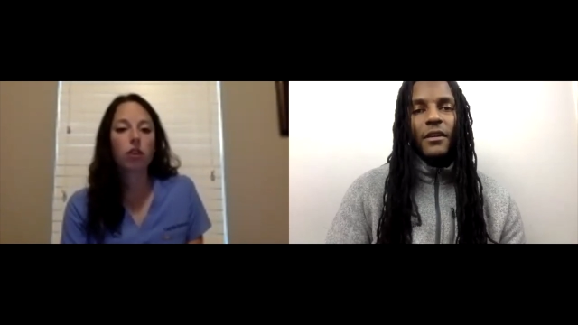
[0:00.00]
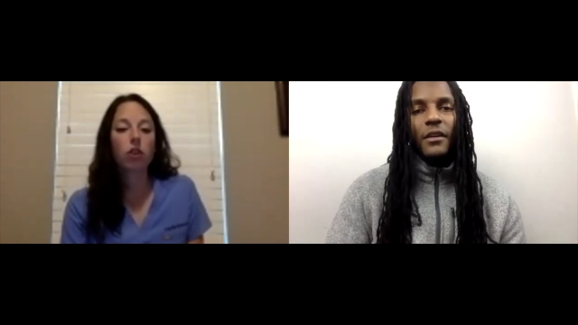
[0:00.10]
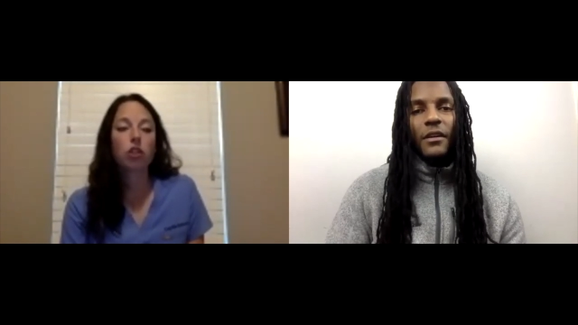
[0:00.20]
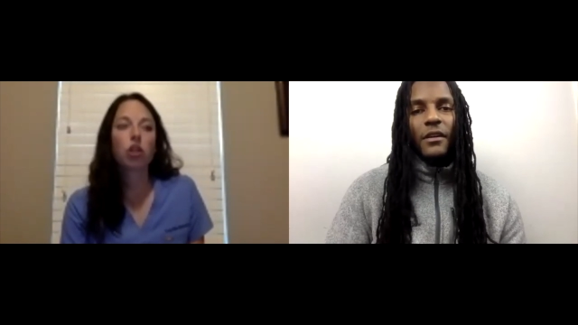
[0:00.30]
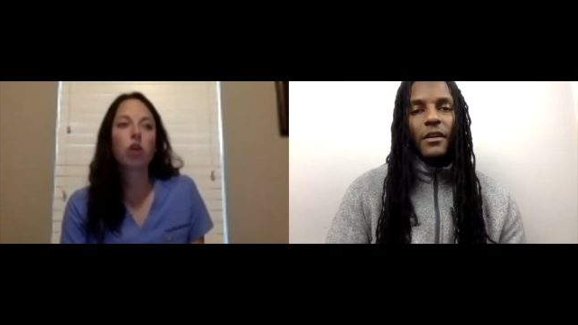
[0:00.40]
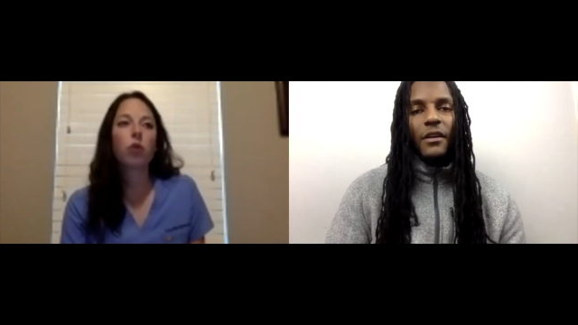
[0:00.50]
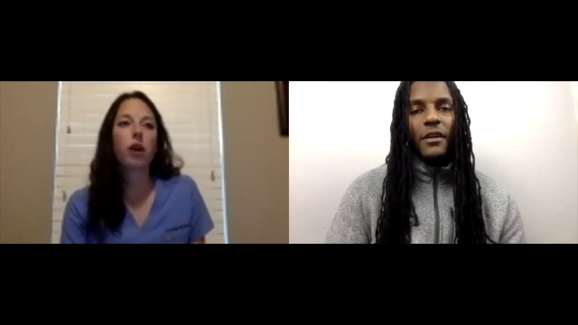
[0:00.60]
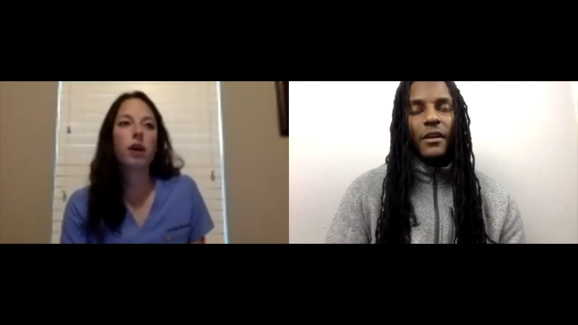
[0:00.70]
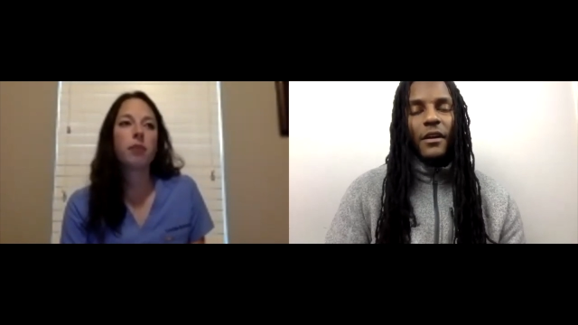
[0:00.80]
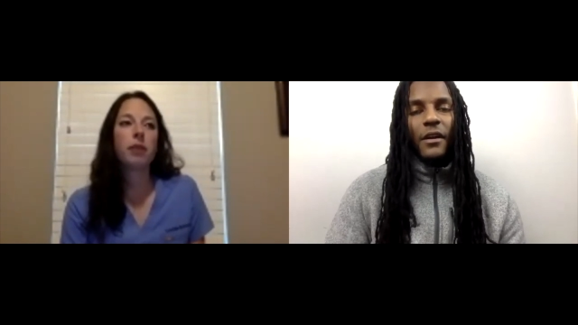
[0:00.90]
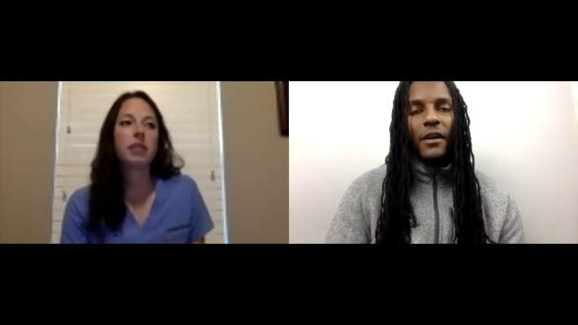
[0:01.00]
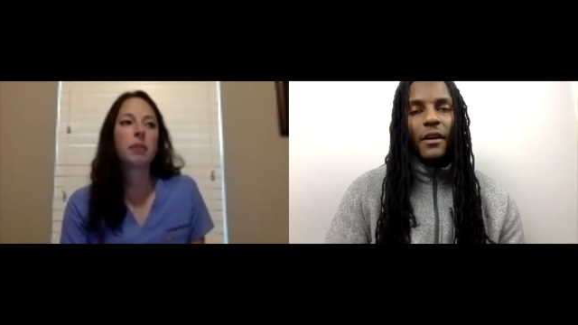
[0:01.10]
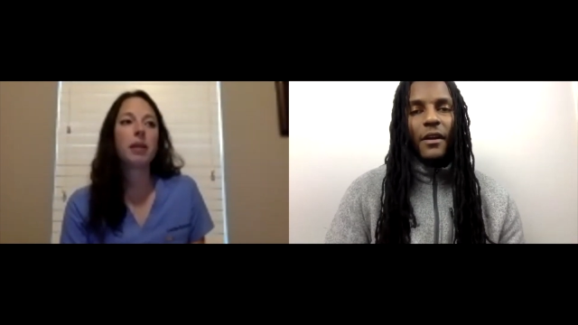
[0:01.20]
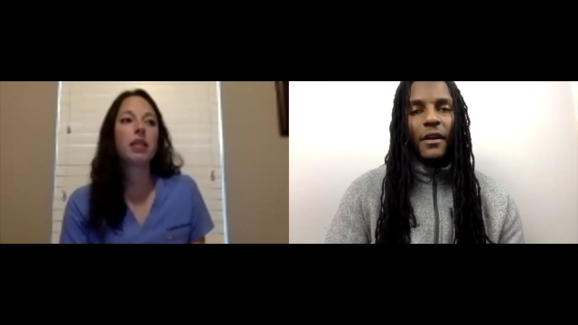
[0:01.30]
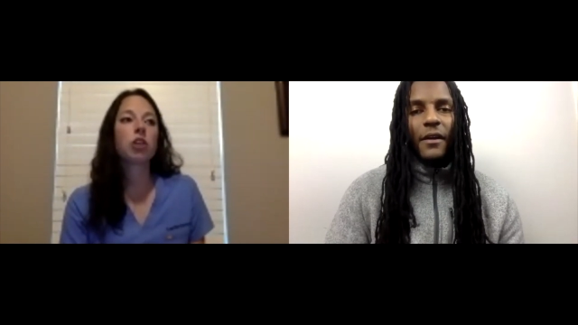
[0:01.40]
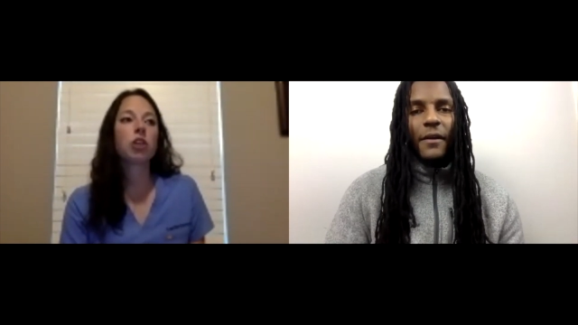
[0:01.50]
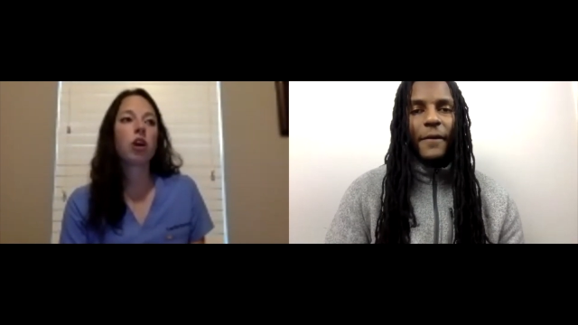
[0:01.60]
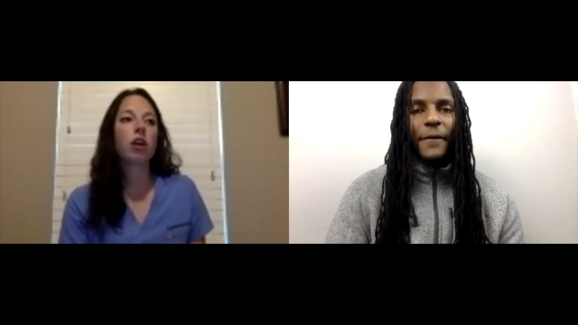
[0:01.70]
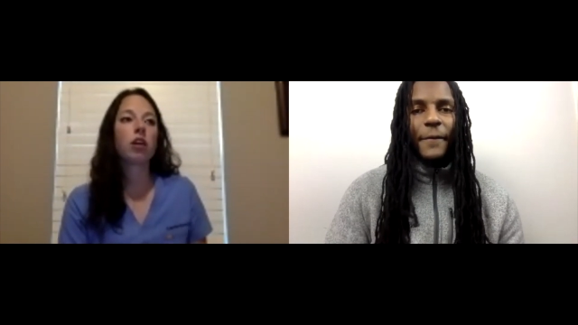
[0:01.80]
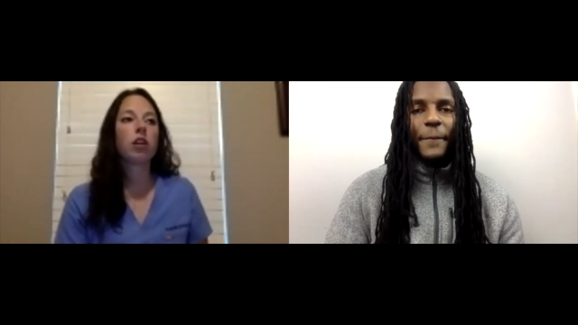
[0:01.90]
Speaker 1: So um, it depends
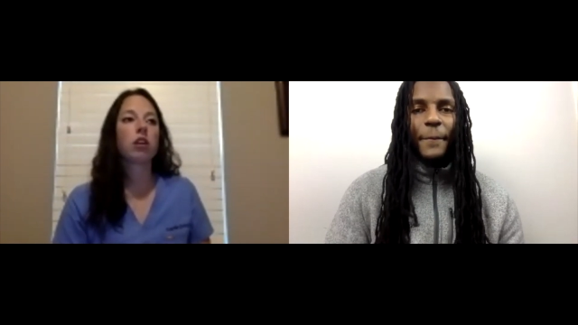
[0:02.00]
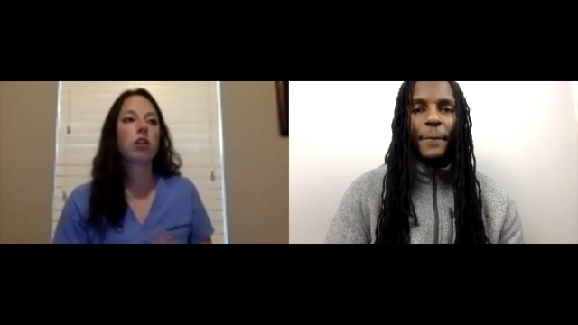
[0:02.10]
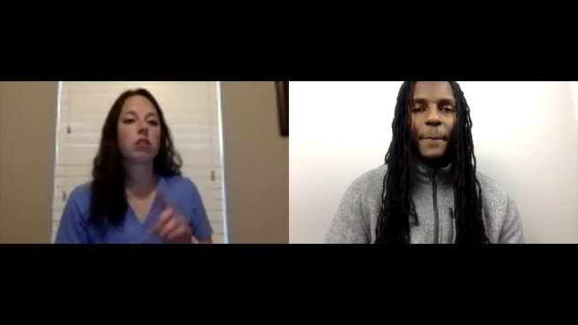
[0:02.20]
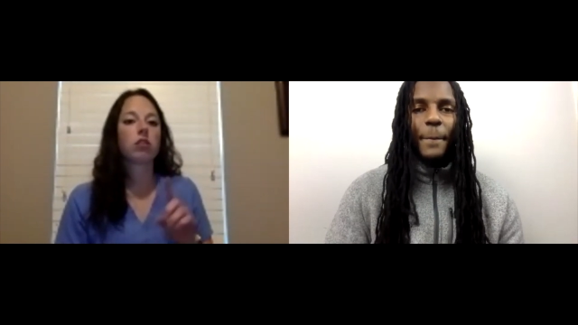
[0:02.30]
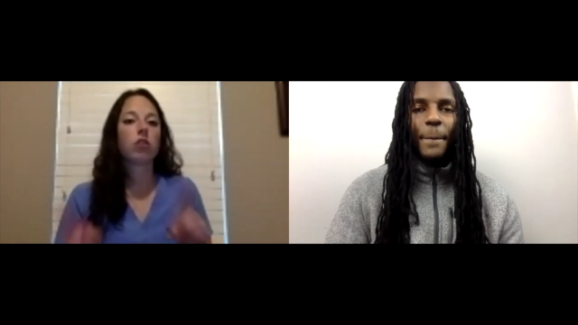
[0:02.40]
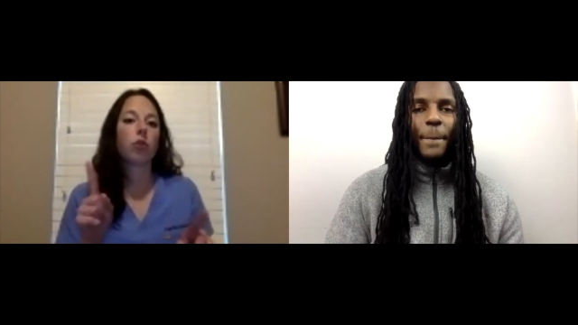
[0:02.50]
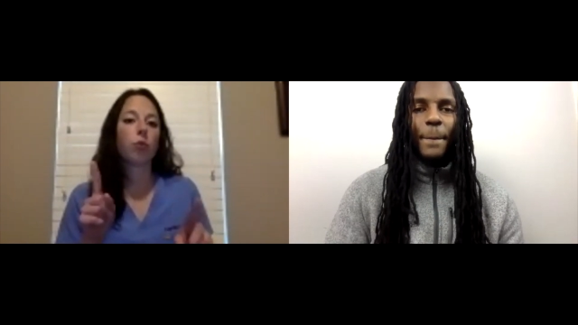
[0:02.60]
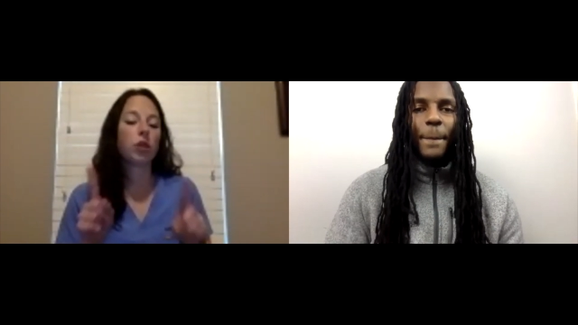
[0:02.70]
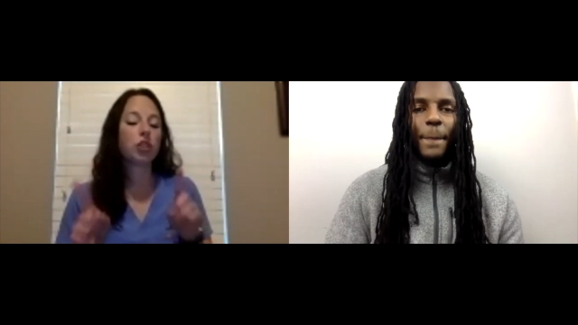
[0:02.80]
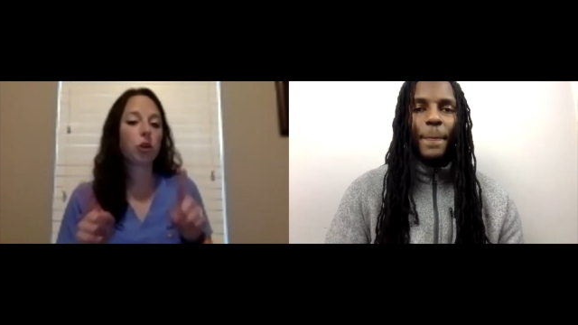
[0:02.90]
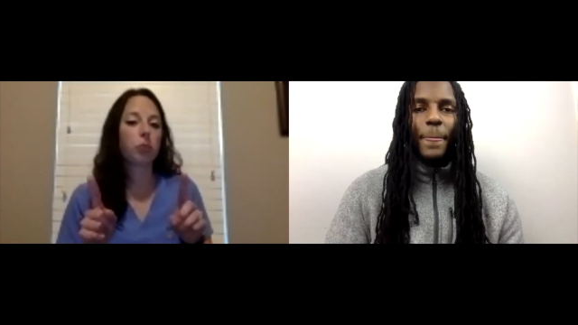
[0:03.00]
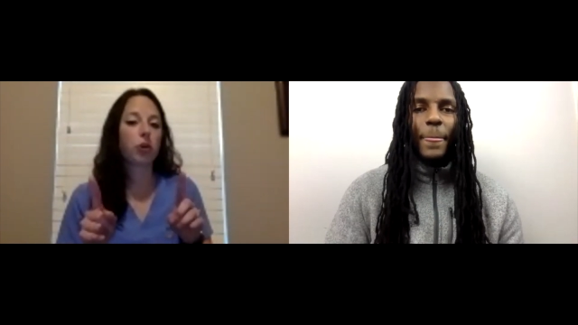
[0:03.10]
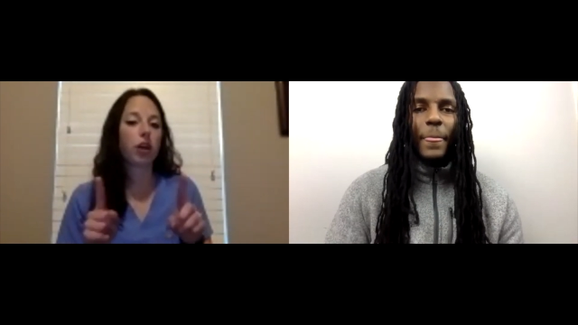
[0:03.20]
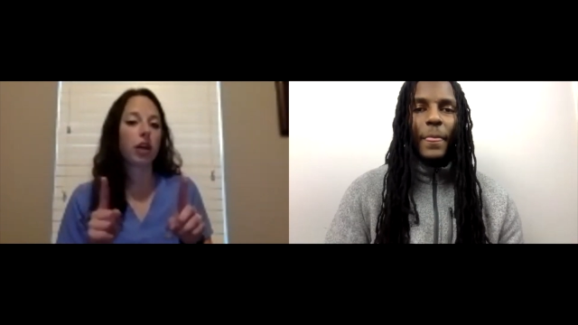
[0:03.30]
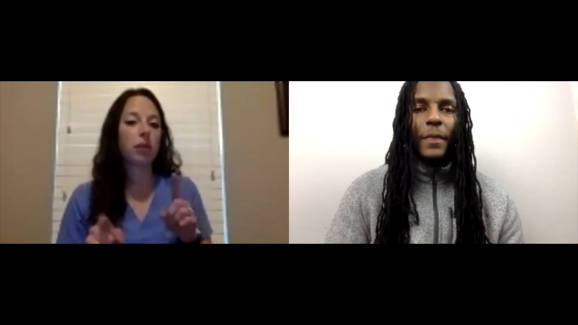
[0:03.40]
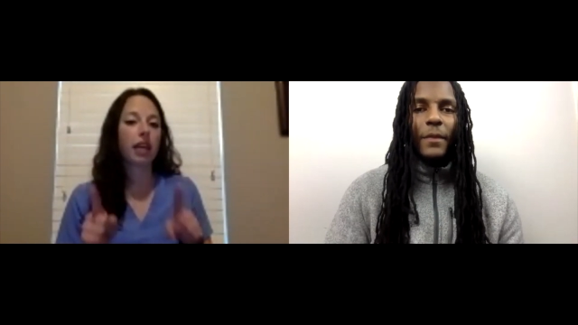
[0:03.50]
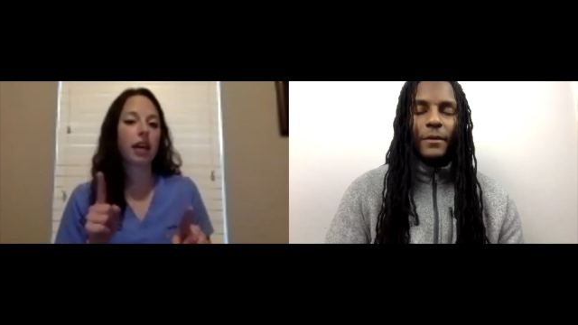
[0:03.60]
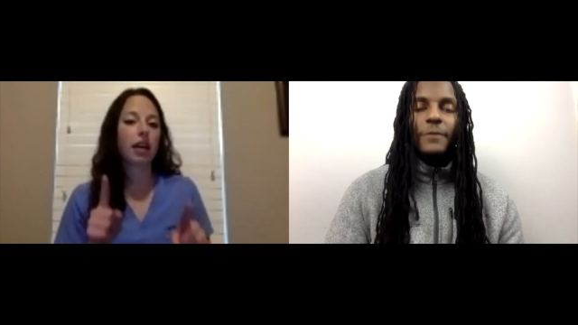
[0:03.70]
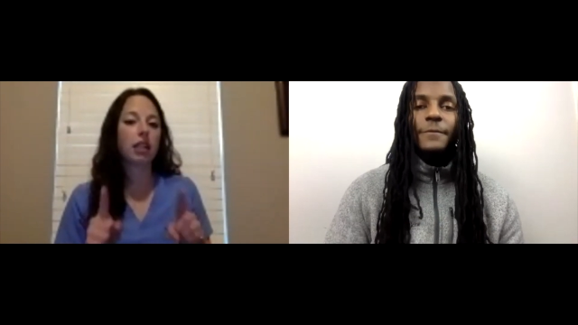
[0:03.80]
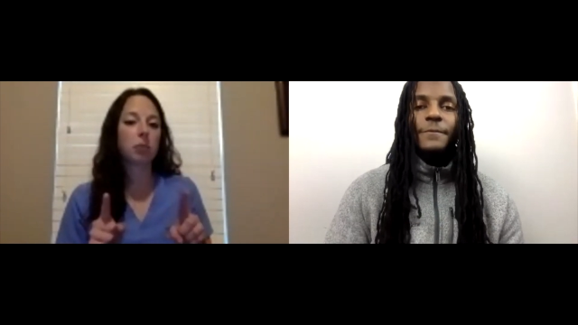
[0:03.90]
on which group you're in, but they kind
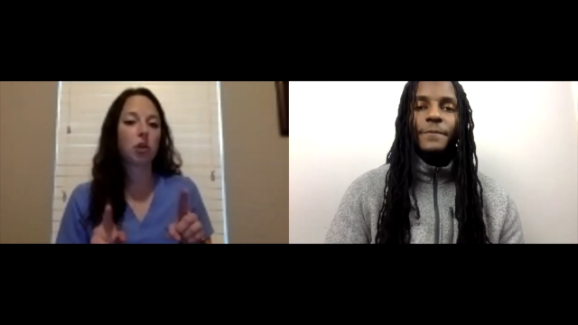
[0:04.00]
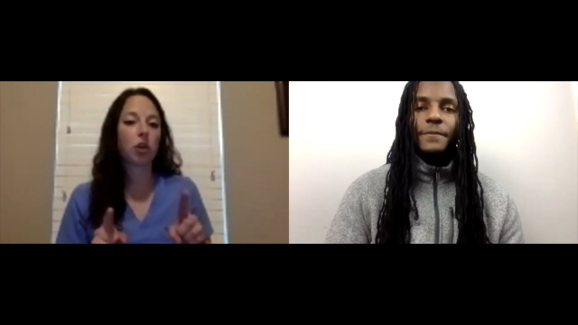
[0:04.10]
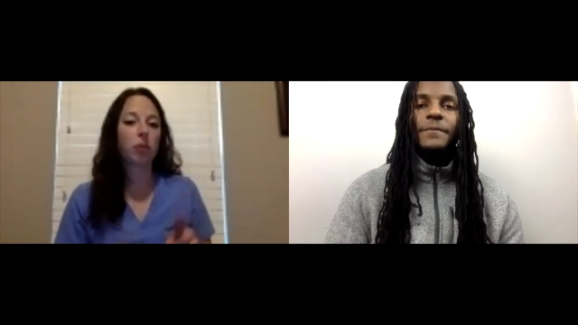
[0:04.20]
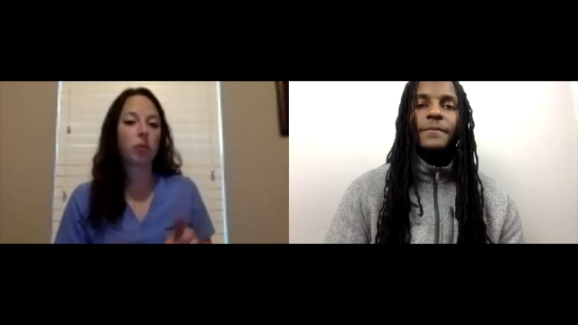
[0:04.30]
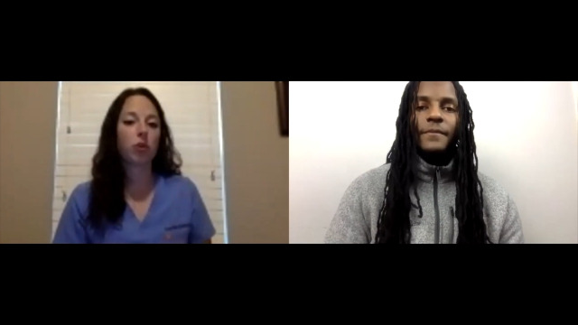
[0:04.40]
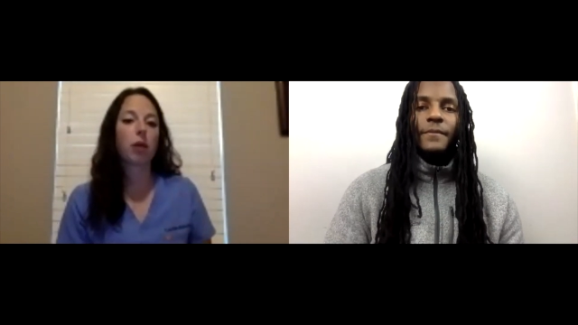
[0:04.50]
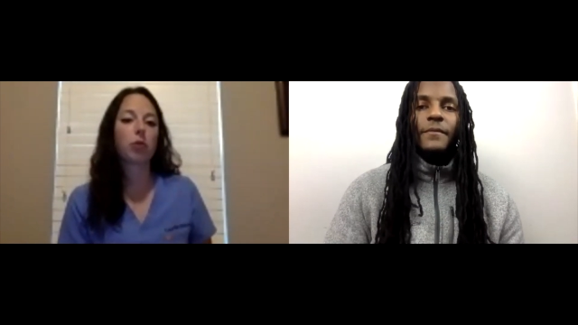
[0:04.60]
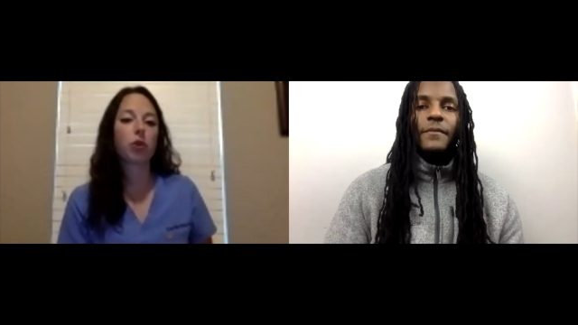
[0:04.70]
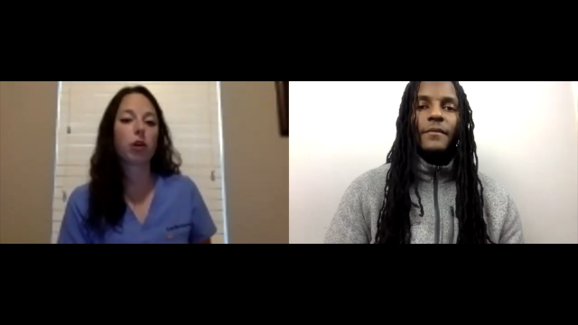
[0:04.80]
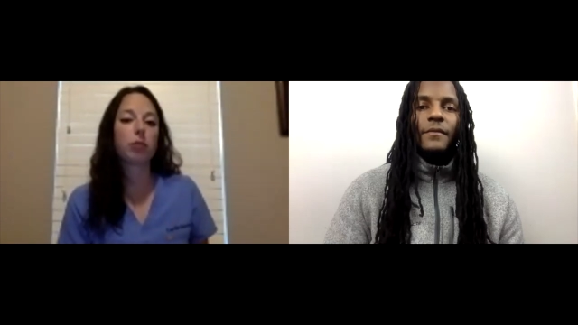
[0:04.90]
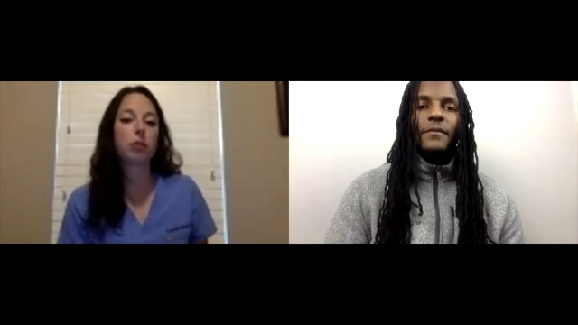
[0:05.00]
of split you up into a couple groups.